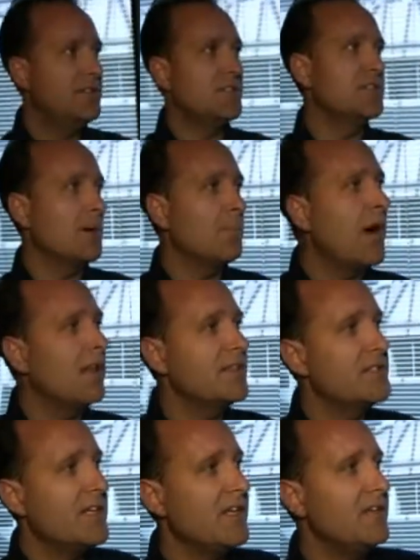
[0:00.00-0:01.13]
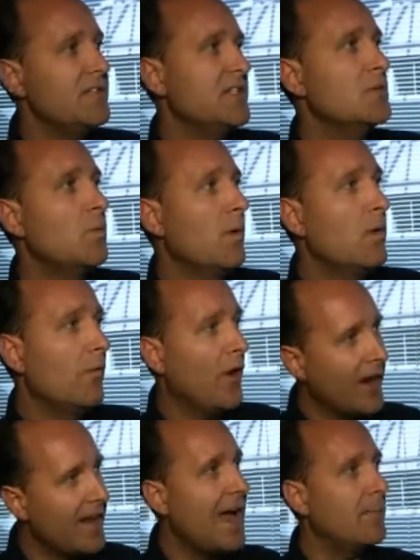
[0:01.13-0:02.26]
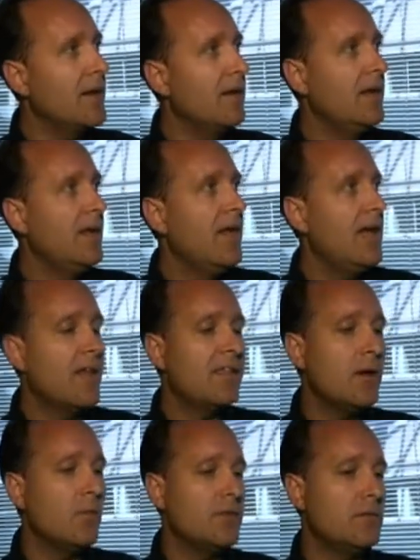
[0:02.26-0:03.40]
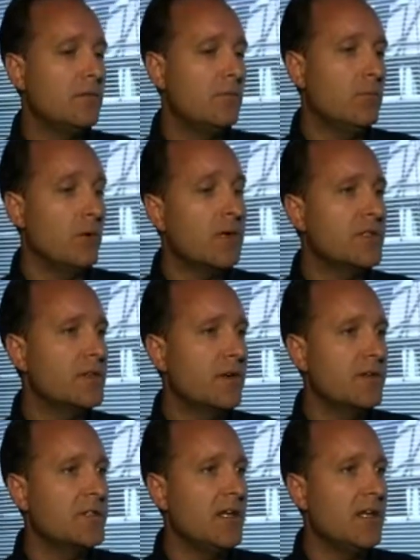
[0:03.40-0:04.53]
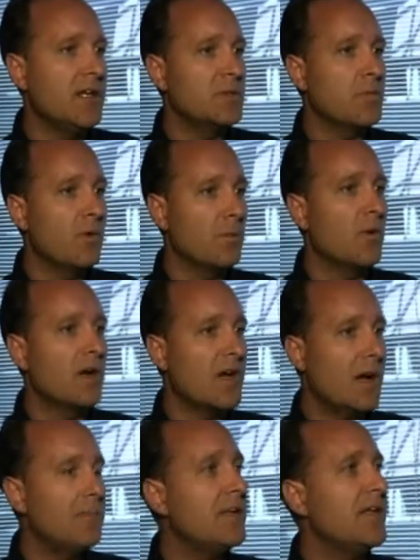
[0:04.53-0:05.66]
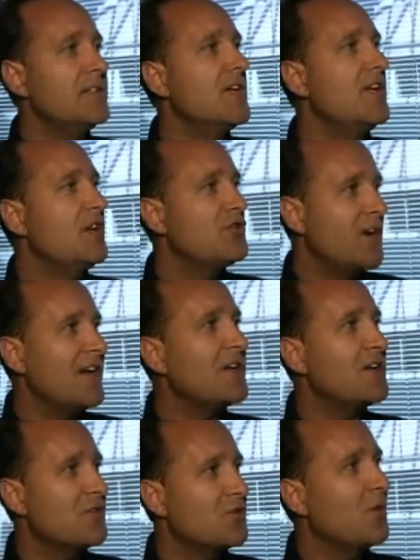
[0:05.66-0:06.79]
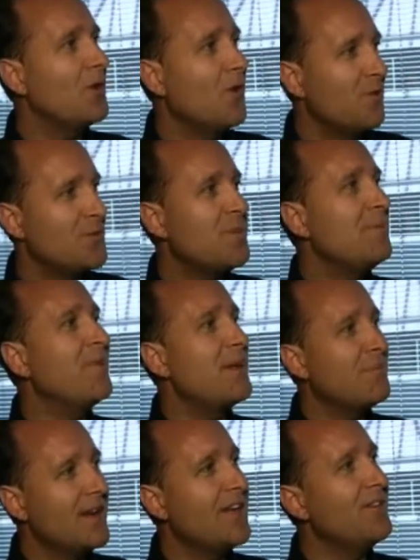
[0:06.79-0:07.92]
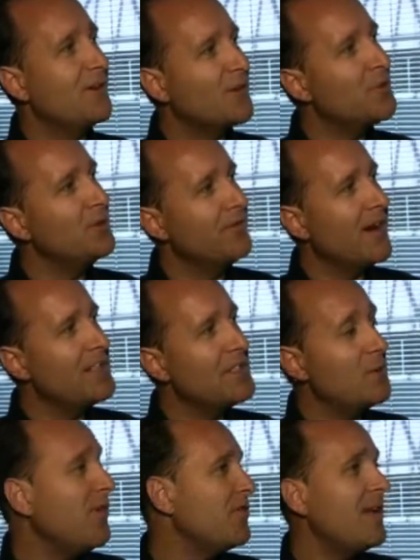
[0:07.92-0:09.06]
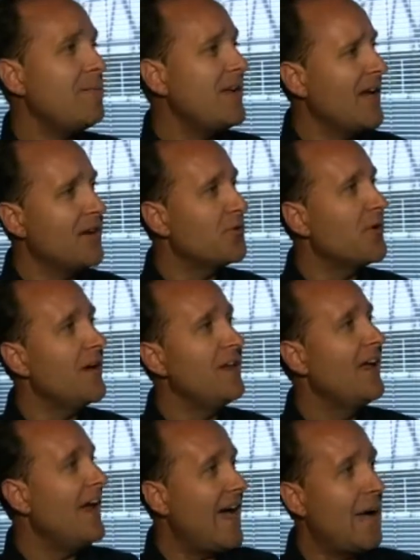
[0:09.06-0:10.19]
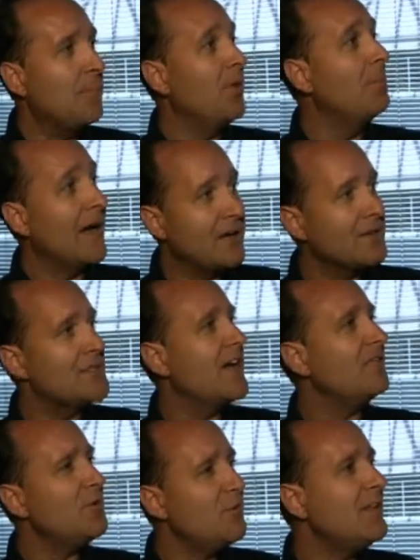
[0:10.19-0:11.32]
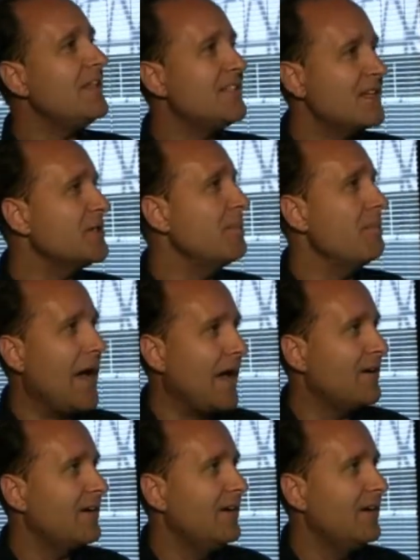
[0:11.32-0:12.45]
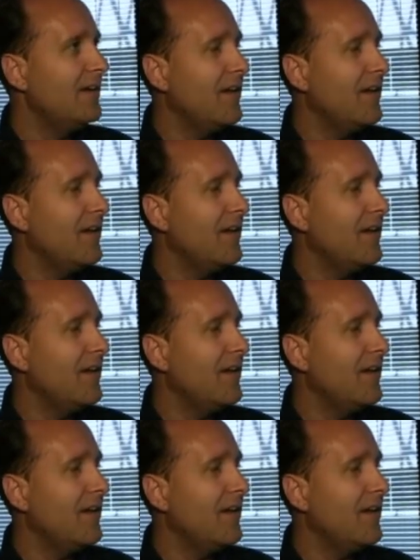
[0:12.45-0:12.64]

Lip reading: this is our policy, this is what will not happen. And I think what we're going to start seeing is more and more companies trying to control all those people that bring in their cool devices, whether they be Android, Apple, Microsoft, it really doesn't matter.